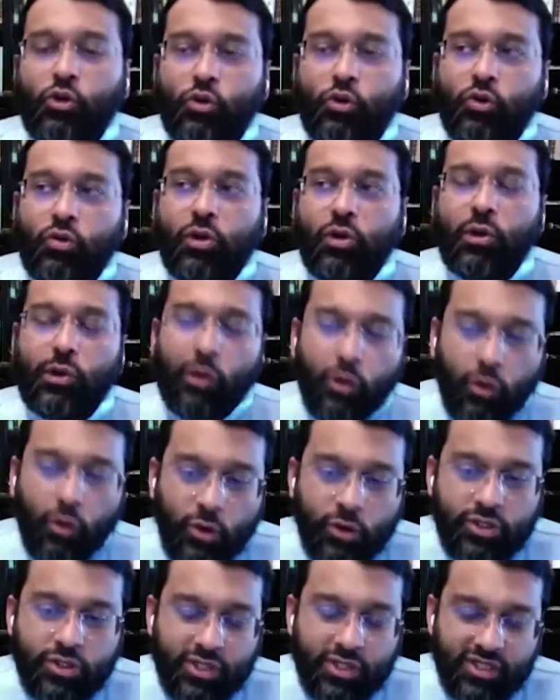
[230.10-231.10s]
You
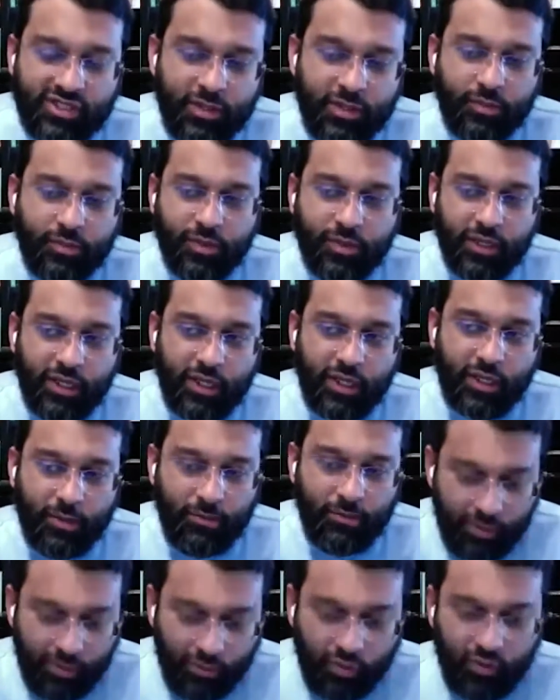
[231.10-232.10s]
learn to simply
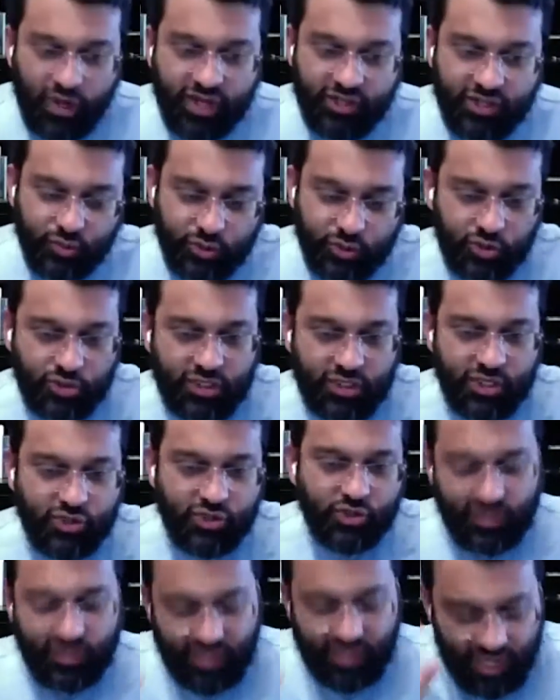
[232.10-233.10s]
memorize what your
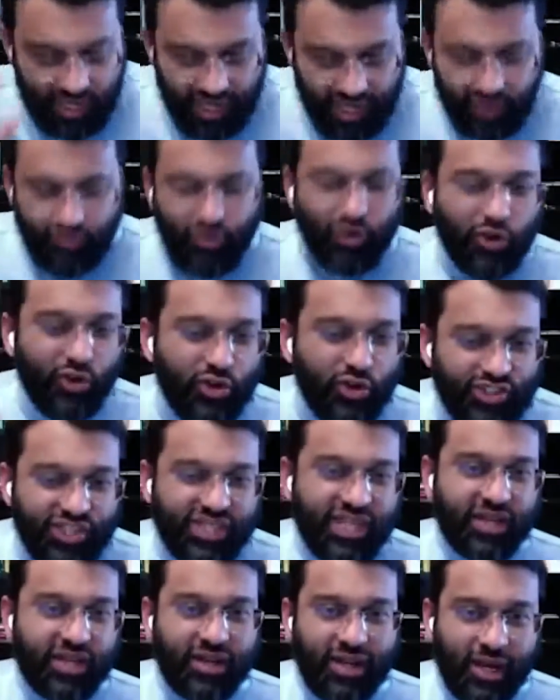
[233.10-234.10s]
teachers say and
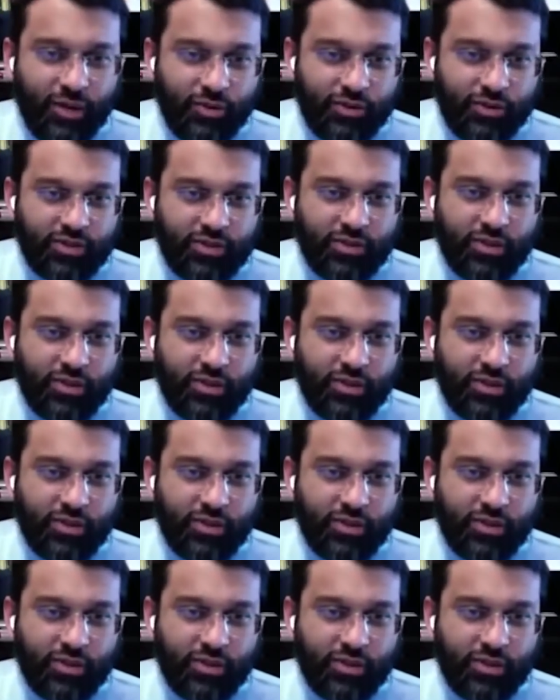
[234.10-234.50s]
regurgitate it out.